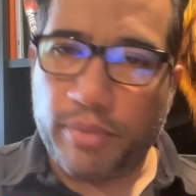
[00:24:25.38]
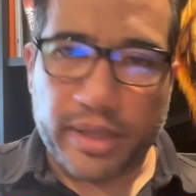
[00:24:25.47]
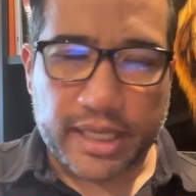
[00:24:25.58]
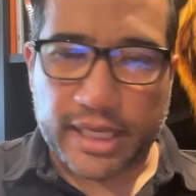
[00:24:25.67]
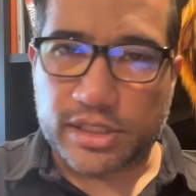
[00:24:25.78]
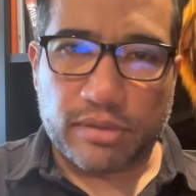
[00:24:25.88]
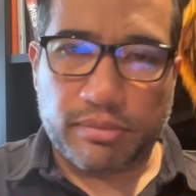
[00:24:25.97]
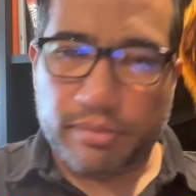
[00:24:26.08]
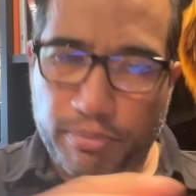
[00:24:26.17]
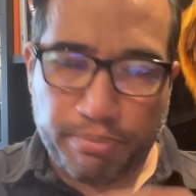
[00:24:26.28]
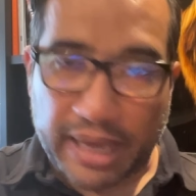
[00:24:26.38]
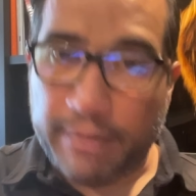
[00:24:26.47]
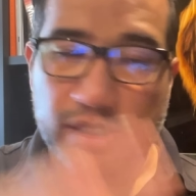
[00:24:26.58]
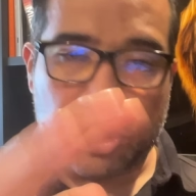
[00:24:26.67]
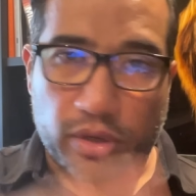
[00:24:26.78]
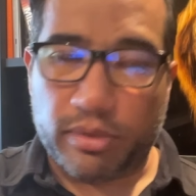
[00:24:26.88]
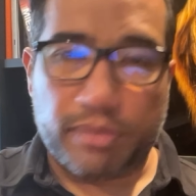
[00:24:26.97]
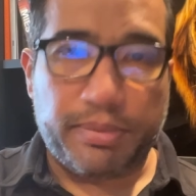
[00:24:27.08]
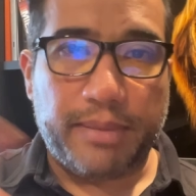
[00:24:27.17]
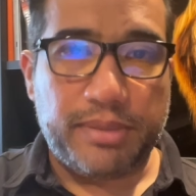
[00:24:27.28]
When the kids are babies, starting with
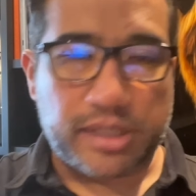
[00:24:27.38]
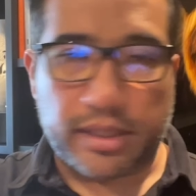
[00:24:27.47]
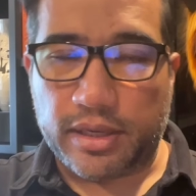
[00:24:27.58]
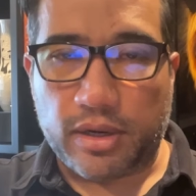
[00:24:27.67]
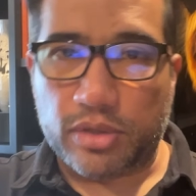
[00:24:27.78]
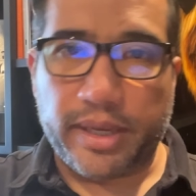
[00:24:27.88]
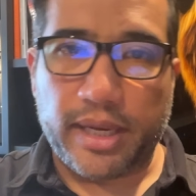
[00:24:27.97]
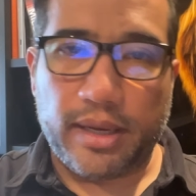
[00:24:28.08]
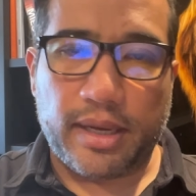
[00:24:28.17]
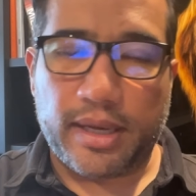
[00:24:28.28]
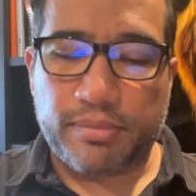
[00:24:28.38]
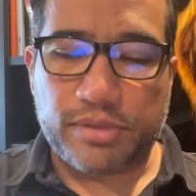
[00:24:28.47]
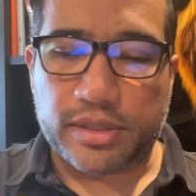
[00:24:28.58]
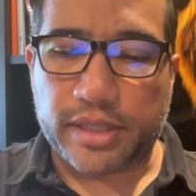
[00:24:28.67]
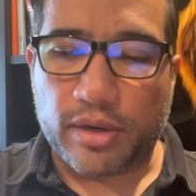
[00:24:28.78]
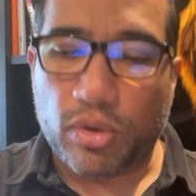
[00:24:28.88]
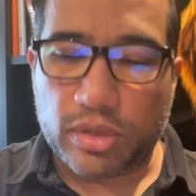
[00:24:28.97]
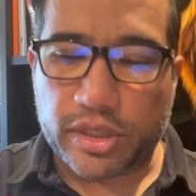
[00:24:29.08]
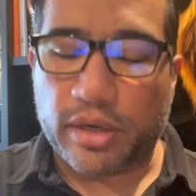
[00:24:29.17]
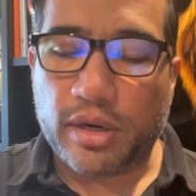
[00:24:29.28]
babies and then all the way till they're
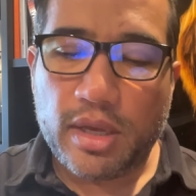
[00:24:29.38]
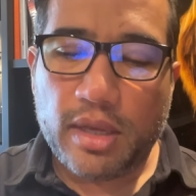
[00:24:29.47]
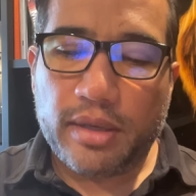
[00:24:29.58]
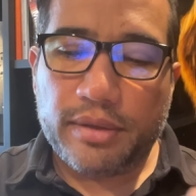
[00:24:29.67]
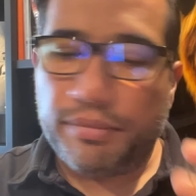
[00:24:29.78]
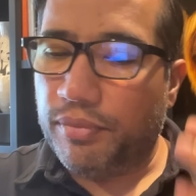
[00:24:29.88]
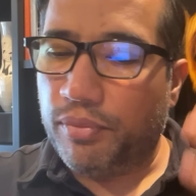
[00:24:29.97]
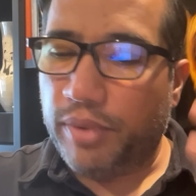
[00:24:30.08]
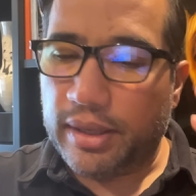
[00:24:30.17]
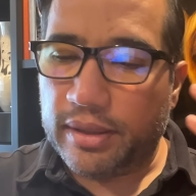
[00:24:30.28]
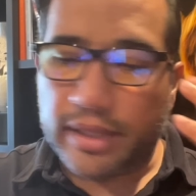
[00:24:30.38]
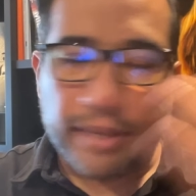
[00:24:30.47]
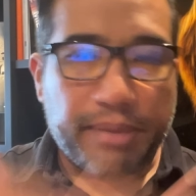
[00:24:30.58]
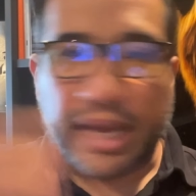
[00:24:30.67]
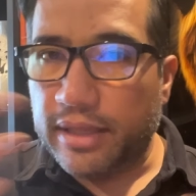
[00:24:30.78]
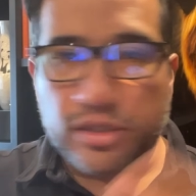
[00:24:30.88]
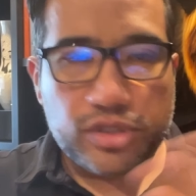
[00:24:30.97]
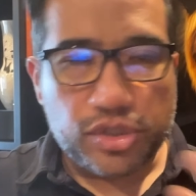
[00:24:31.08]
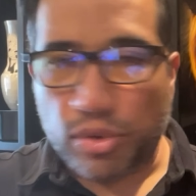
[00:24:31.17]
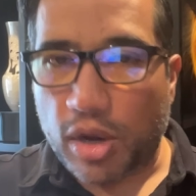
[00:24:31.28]
older, They bathe
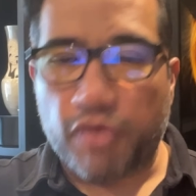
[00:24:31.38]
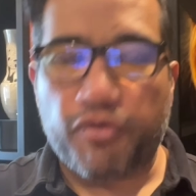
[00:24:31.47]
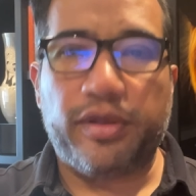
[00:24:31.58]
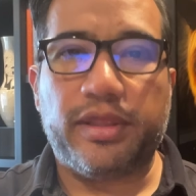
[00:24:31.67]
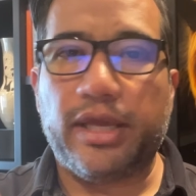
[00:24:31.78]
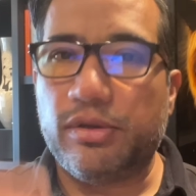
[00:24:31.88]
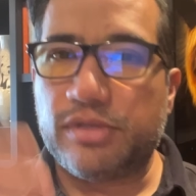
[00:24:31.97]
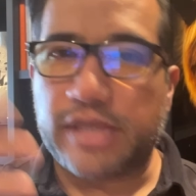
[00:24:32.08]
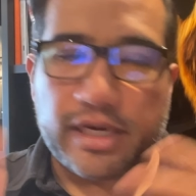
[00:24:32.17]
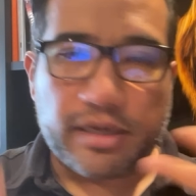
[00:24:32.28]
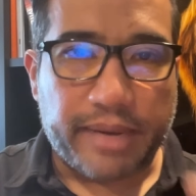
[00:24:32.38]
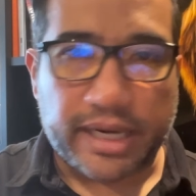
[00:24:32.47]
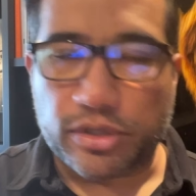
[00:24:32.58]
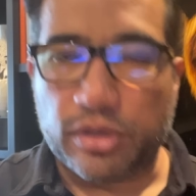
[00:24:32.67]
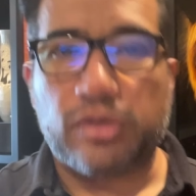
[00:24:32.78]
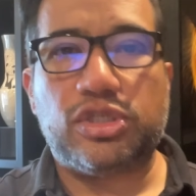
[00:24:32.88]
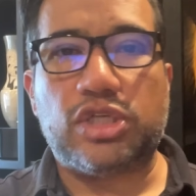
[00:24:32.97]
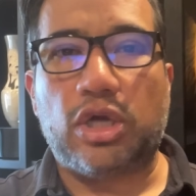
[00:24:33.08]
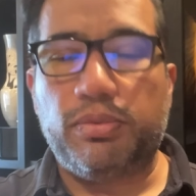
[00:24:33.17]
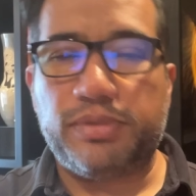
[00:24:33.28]
too often. They use antibacterial
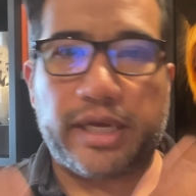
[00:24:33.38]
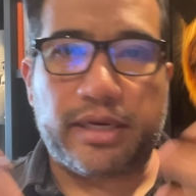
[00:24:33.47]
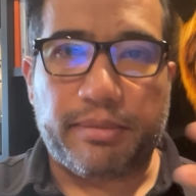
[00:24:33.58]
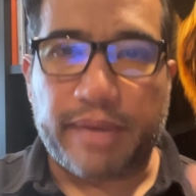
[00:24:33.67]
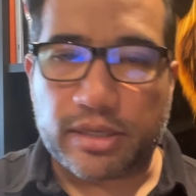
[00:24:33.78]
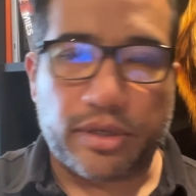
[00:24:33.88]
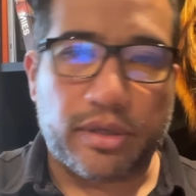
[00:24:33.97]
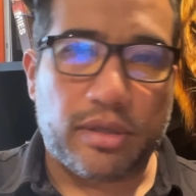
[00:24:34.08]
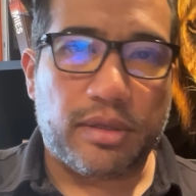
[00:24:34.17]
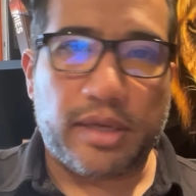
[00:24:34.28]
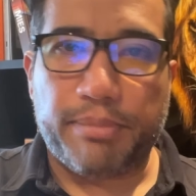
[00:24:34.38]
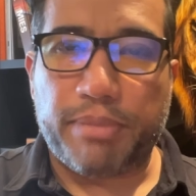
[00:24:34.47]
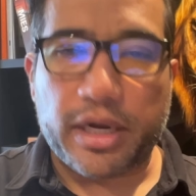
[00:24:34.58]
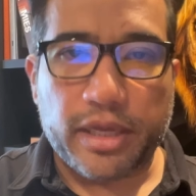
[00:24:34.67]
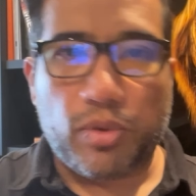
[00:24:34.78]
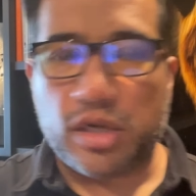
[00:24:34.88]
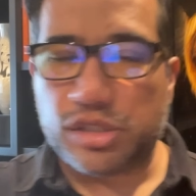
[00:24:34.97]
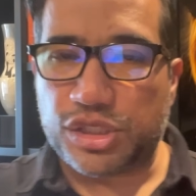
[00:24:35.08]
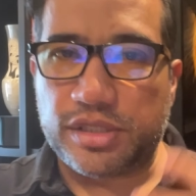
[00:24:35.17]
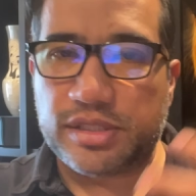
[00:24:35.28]
soaps, antibacterial body
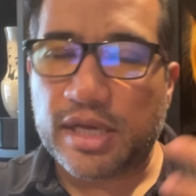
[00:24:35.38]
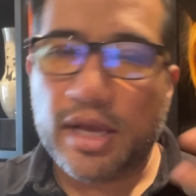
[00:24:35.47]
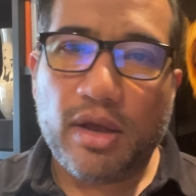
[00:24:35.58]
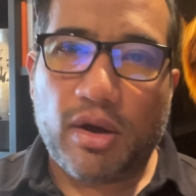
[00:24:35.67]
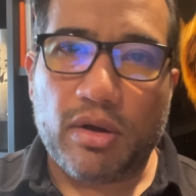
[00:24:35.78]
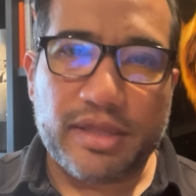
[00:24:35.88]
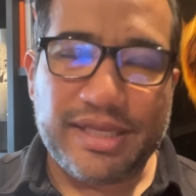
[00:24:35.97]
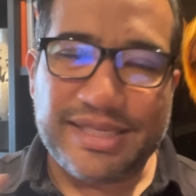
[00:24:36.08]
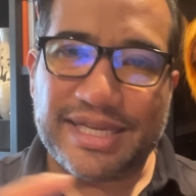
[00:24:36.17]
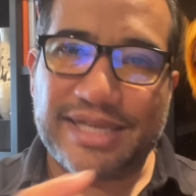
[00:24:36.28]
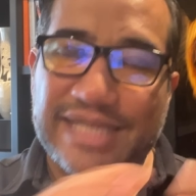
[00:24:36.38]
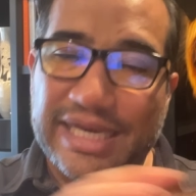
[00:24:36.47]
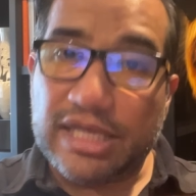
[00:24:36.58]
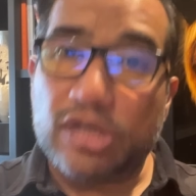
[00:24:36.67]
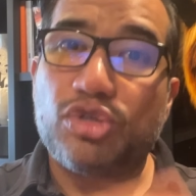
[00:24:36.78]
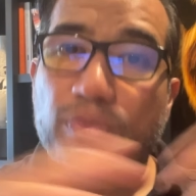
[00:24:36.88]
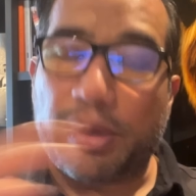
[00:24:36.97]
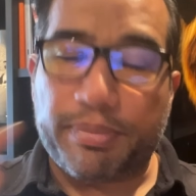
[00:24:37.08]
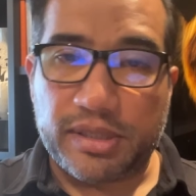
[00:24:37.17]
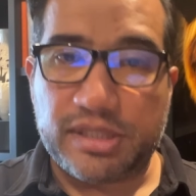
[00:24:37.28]
washes, all of these things that
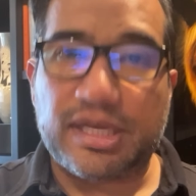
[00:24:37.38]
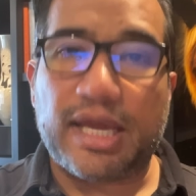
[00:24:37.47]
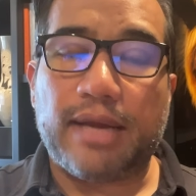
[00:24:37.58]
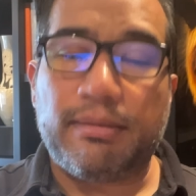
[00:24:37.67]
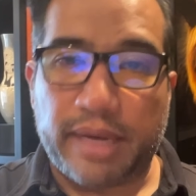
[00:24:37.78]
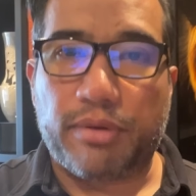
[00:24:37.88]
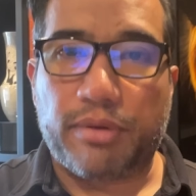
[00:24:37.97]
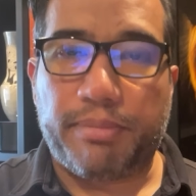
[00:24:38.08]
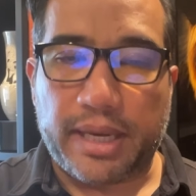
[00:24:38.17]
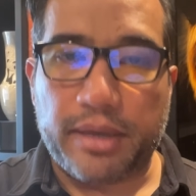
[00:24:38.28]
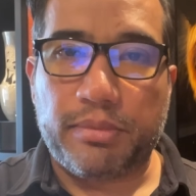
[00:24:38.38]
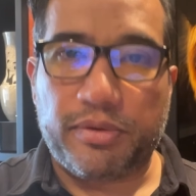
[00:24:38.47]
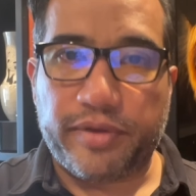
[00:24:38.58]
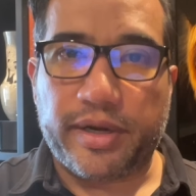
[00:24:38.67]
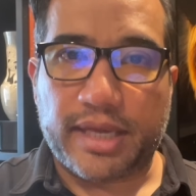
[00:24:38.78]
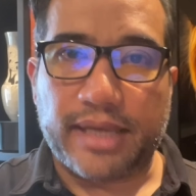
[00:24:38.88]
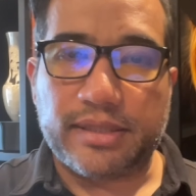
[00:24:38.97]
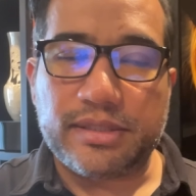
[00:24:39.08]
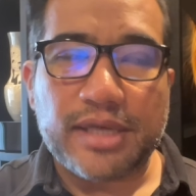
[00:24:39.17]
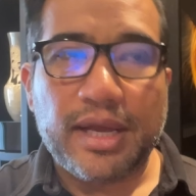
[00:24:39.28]
disrupt the skin microbiome of their
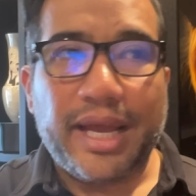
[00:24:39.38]
kids.